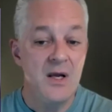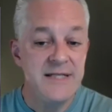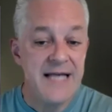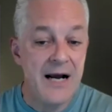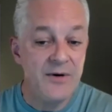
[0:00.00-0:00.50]

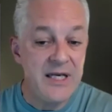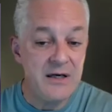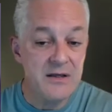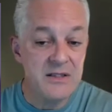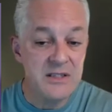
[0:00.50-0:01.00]
Down
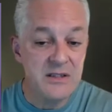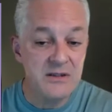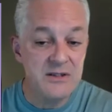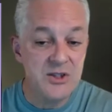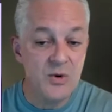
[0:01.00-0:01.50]
here, this
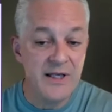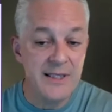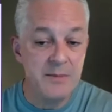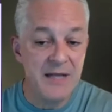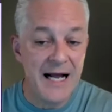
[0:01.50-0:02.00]
little
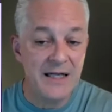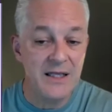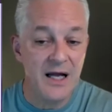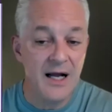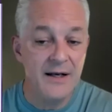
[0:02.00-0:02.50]
squiggly black
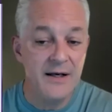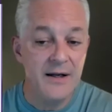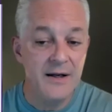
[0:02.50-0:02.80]
line